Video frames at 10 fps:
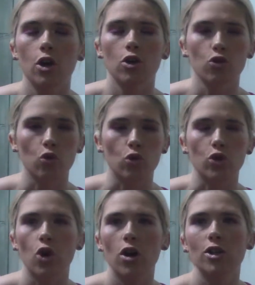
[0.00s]
So,
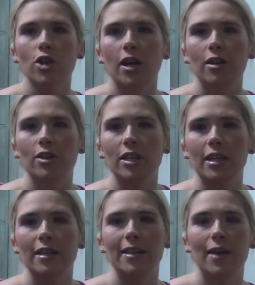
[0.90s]
Yorkshire tea
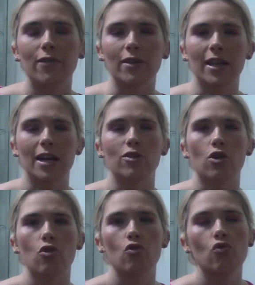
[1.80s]
definitely is
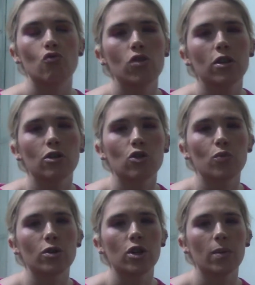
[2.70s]
really
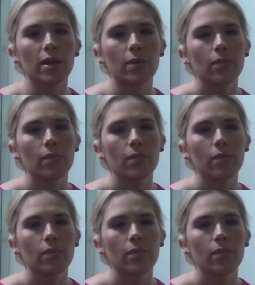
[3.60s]
super yummy.